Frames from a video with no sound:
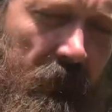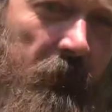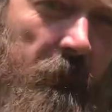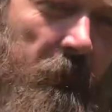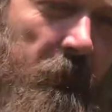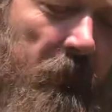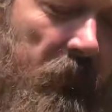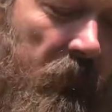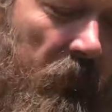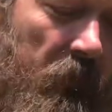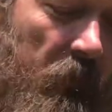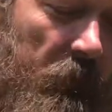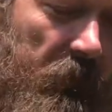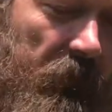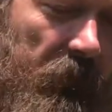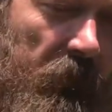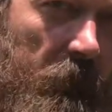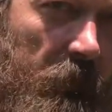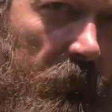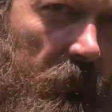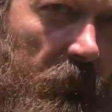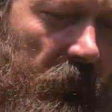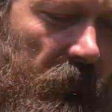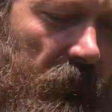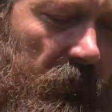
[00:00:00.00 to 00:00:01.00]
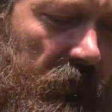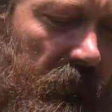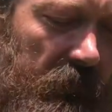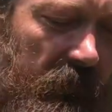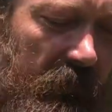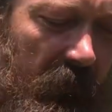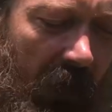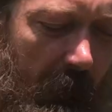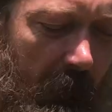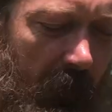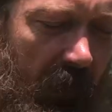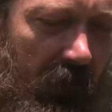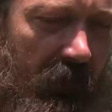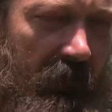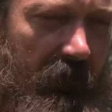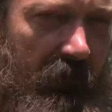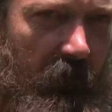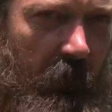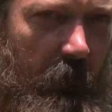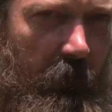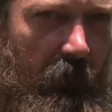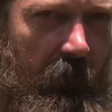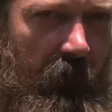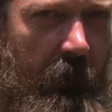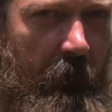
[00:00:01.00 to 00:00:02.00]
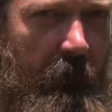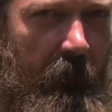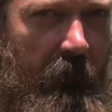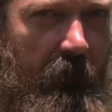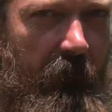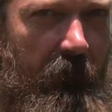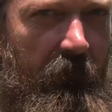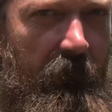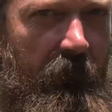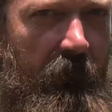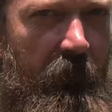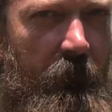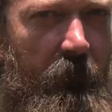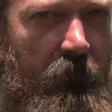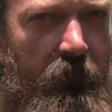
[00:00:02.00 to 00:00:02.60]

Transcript: but it comes out pretty easy. I might still play with it some